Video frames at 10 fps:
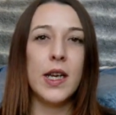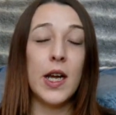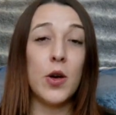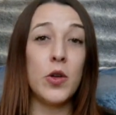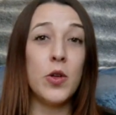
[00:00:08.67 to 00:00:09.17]

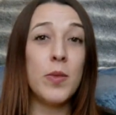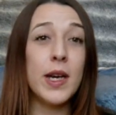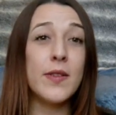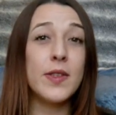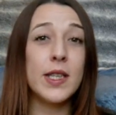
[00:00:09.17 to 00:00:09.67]
Now, you
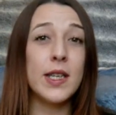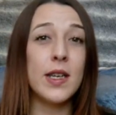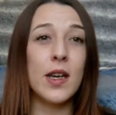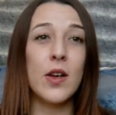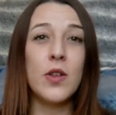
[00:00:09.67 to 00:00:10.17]
may have
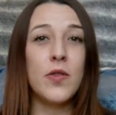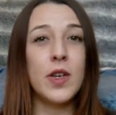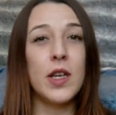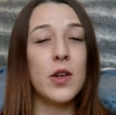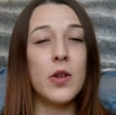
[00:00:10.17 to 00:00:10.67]
seen a load of
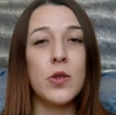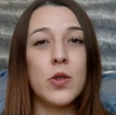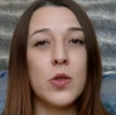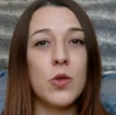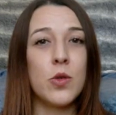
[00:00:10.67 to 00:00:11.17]

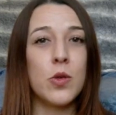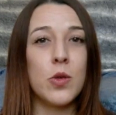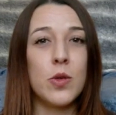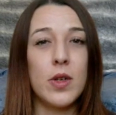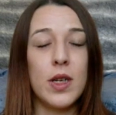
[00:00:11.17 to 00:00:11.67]
videos or